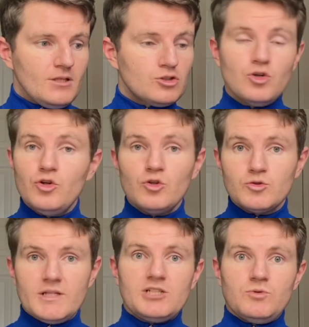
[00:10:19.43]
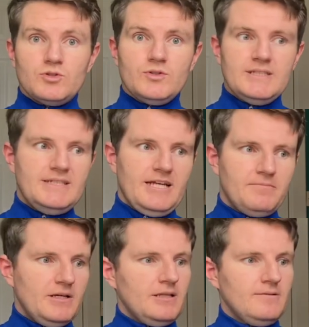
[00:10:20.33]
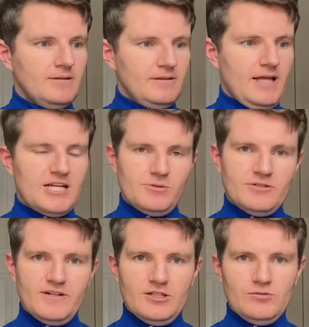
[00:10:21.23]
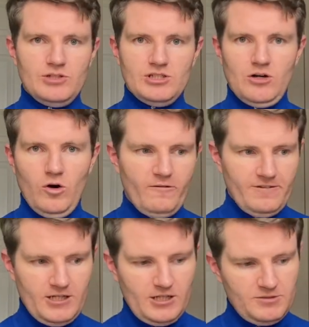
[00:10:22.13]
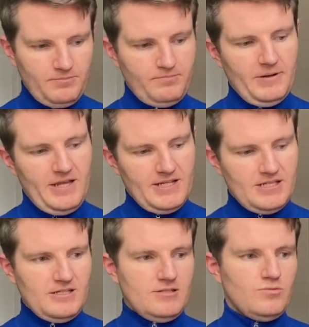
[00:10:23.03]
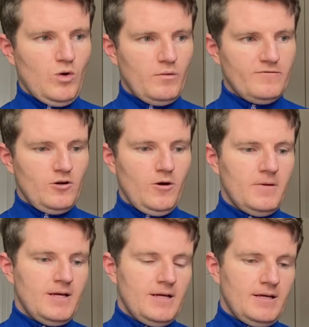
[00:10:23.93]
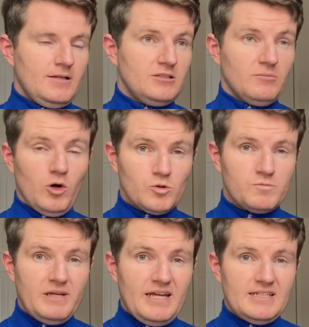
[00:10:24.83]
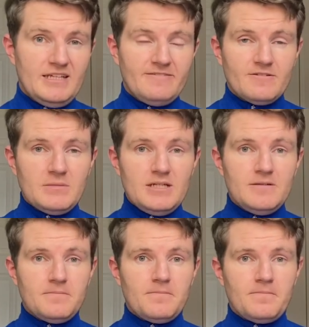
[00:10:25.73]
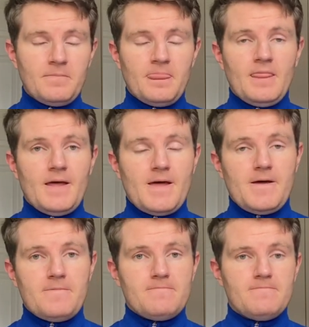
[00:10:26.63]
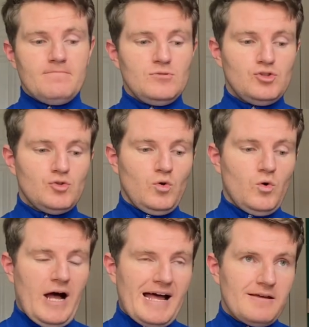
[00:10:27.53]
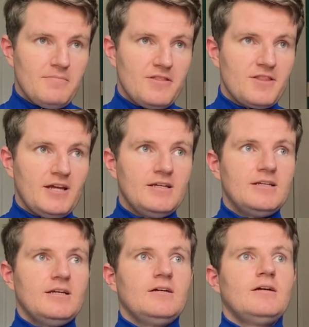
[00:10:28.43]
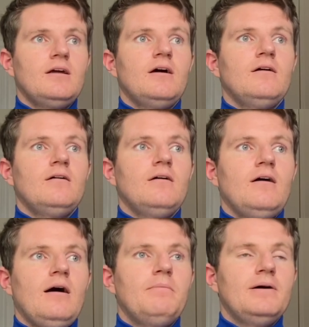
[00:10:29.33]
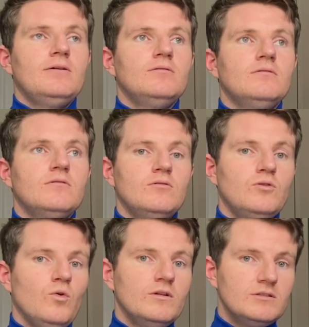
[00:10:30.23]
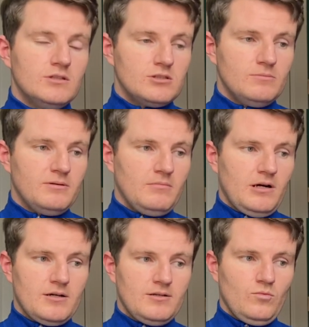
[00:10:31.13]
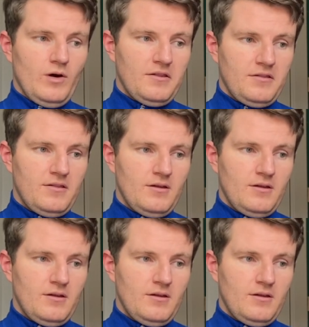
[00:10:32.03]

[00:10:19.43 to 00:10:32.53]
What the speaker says: who knows where this one's going to take me. Last week's video was just off the cusp, but this is what we've got. Tomorrow's payday for me. So I'm thinking about going to the supermarket with